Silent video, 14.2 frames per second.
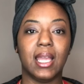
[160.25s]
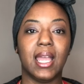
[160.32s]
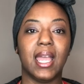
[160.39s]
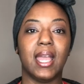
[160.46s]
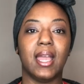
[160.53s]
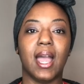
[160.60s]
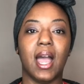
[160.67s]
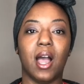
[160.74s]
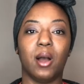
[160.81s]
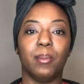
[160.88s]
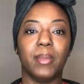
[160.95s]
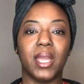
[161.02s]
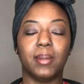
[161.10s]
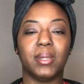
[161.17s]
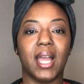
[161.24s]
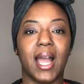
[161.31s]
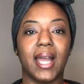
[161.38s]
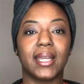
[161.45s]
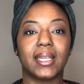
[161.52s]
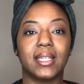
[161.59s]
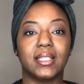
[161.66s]
and how maybe
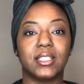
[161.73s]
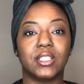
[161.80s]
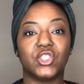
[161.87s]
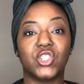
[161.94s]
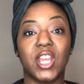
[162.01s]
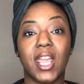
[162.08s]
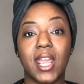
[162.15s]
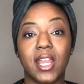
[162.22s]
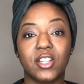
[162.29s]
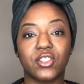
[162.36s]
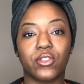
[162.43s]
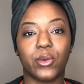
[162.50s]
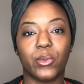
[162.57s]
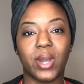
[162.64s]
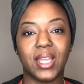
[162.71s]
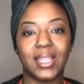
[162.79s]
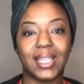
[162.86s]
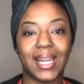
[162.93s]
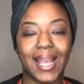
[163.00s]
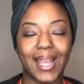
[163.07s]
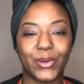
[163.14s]
I can change the way
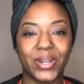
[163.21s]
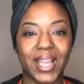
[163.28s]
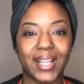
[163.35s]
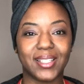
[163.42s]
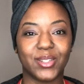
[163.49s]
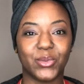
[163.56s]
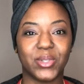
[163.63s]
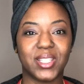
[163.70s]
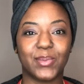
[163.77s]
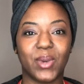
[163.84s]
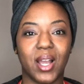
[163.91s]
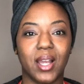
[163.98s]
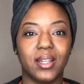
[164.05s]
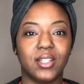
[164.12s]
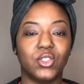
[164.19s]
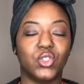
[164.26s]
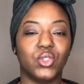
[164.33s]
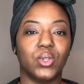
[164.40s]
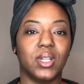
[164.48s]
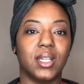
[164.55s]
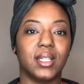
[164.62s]
that I react and respond and
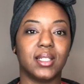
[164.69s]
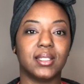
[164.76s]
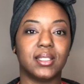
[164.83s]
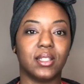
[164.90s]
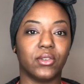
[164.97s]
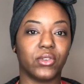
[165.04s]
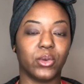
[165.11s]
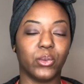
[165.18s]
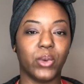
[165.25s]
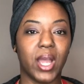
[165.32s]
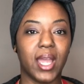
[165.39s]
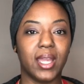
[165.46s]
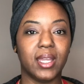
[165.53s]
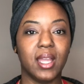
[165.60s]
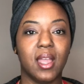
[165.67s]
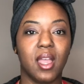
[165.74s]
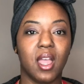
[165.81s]
do it in a different way.